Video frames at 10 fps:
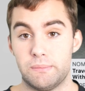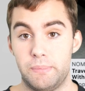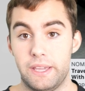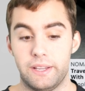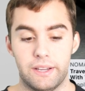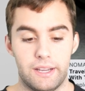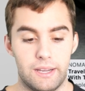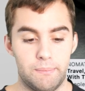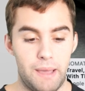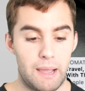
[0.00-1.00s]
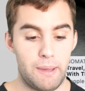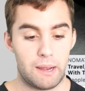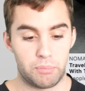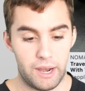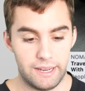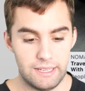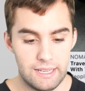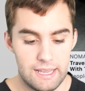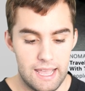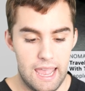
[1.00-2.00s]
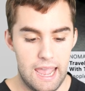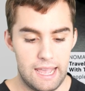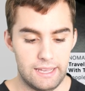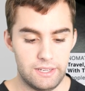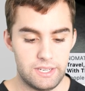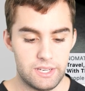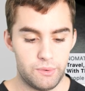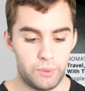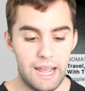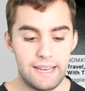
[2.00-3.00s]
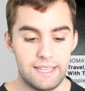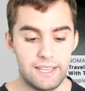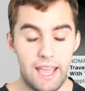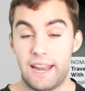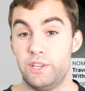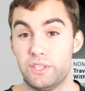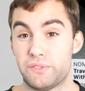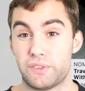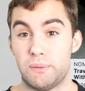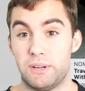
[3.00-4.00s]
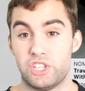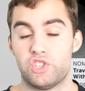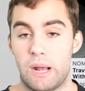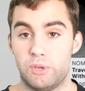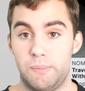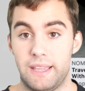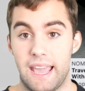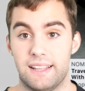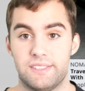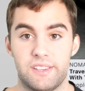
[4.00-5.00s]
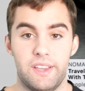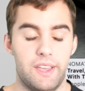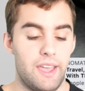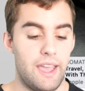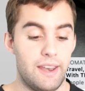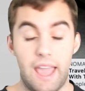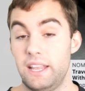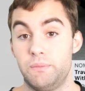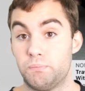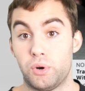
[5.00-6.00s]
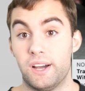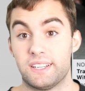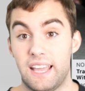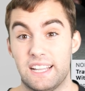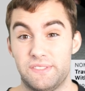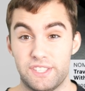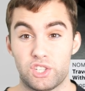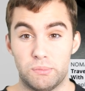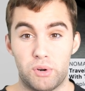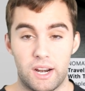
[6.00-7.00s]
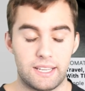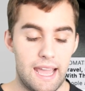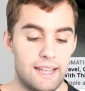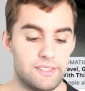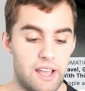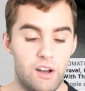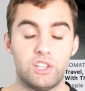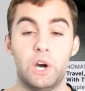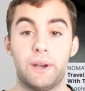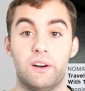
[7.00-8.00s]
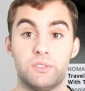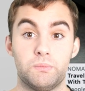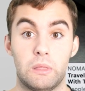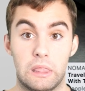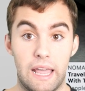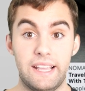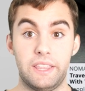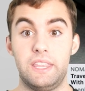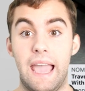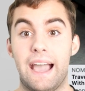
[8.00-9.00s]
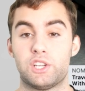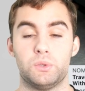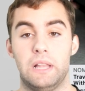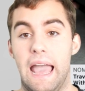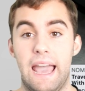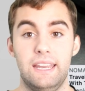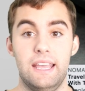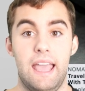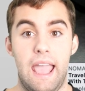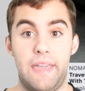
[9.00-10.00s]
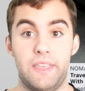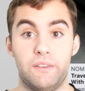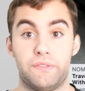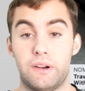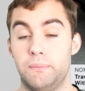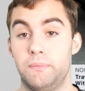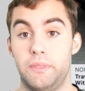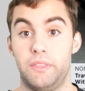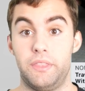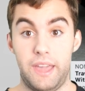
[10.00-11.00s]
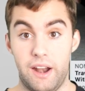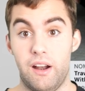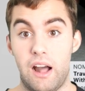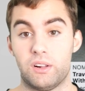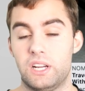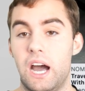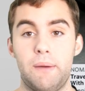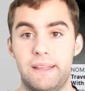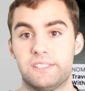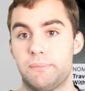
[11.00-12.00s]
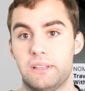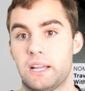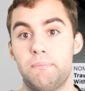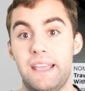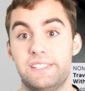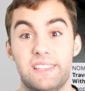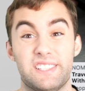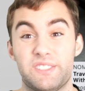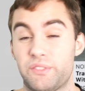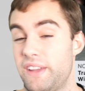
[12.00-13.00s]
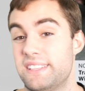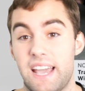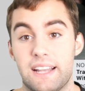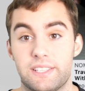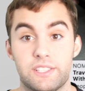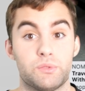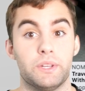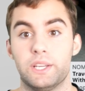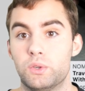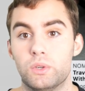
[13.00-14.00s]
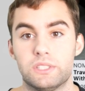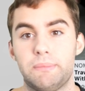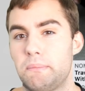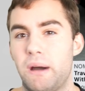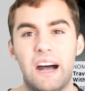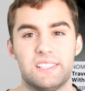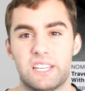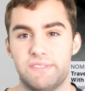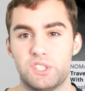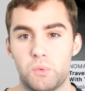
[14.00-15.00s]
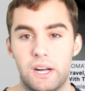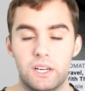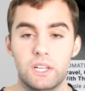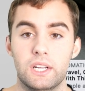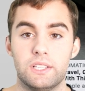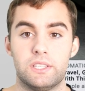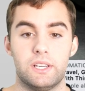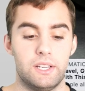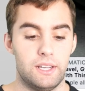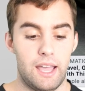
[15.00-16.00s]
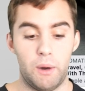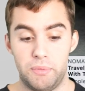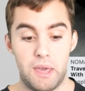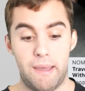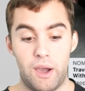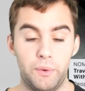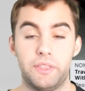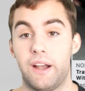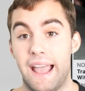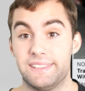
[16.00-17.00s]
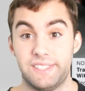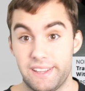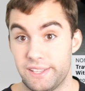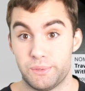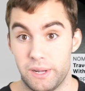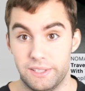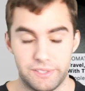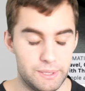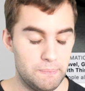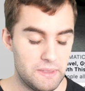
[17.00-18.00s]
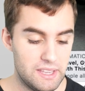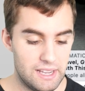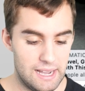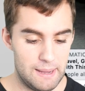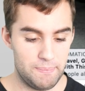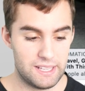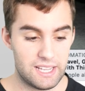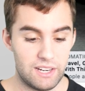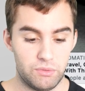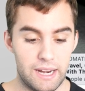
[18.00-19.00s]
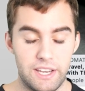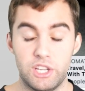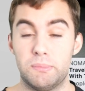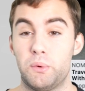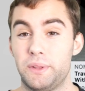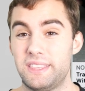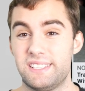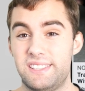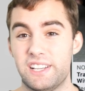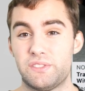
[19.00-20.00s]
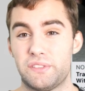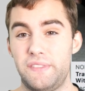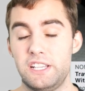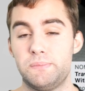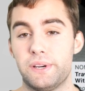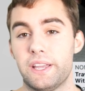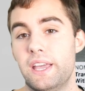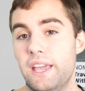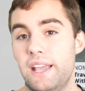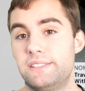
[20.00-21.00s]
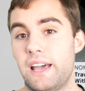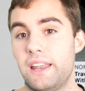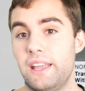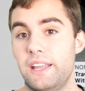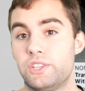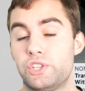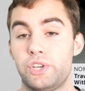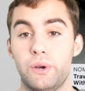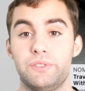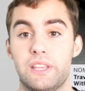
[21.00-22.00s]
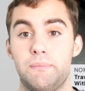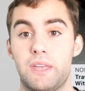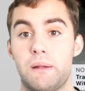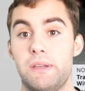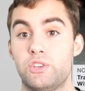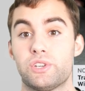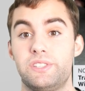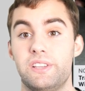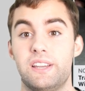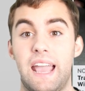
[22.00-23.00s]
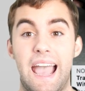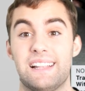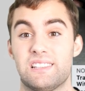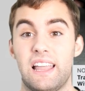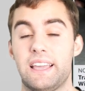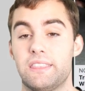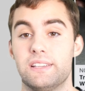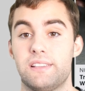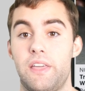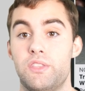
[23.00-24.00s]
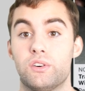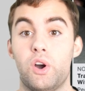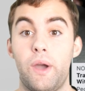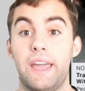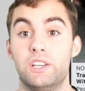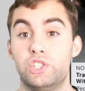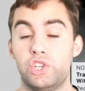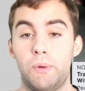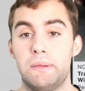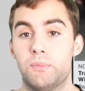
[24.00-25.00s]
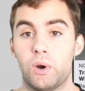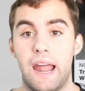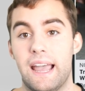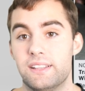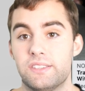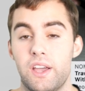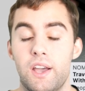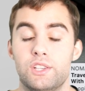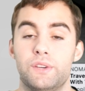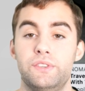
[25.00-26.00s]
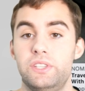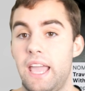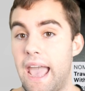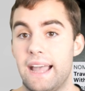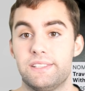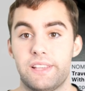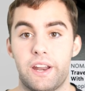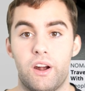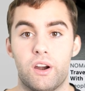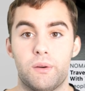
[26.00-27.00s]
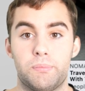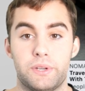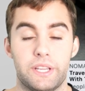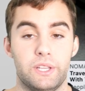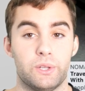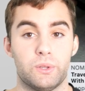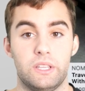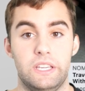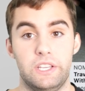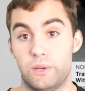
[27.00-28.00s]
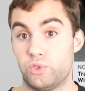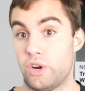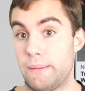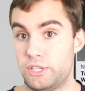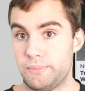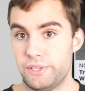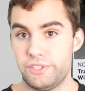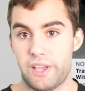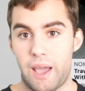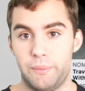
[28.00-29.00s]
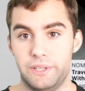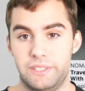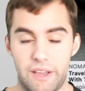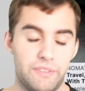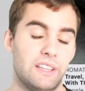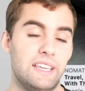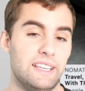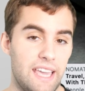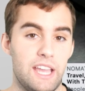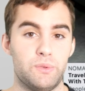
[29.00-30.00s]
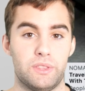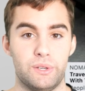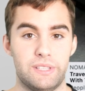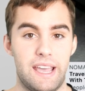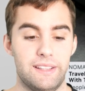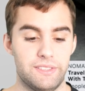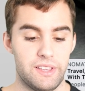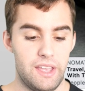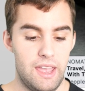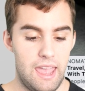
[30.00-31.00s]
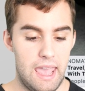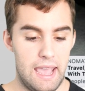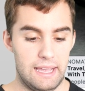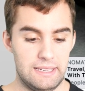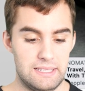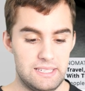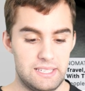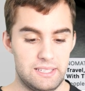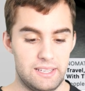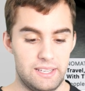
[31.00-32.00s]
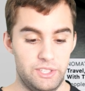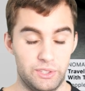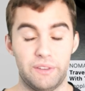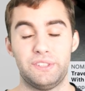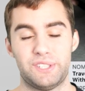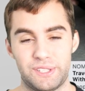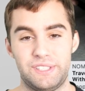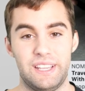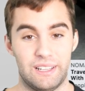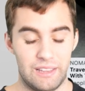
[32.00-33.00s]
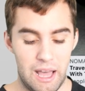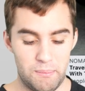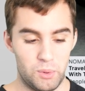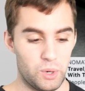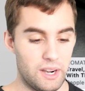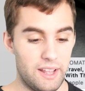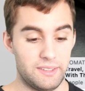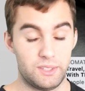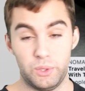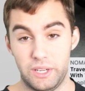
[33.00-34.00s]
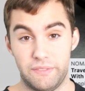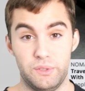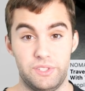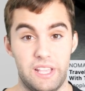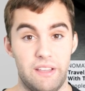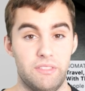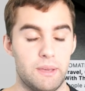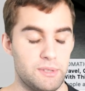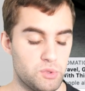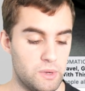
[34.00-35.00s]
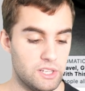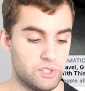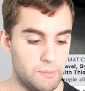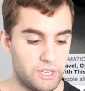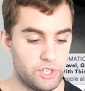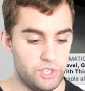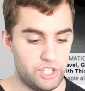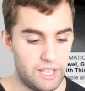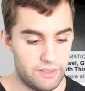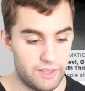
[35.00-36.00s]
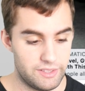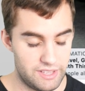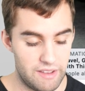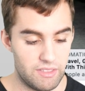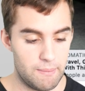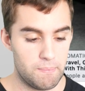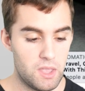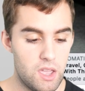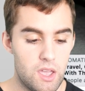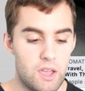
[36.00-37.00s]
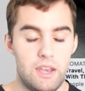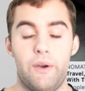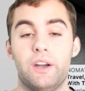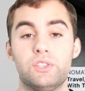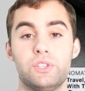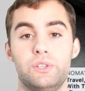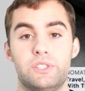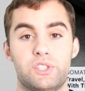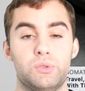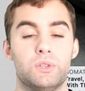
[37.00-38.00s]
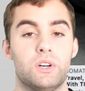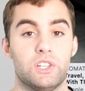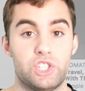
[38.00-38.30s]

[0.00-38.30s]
a big backpack brand. And what I did, and I do this for a bunch of dropshipping ads, and any product ads, physical product ads, I'll go and I'll like the actual ad, and then from there, I'll comment something like, amazing, this is fantastic, this is really cool, something positive as well to help them out with their ads as well. So that's kind of what I do. But what this does for Facebook is that it shows them that I'm interested in ads like this, and they'll go ahead and show me more ads. So if you see ads that are particularly drop shippers, I would definitely engage with those ads. And you'll definitely start seeing a lot more, including if you save them as well. So make sure you save them. Now, I also use this tool called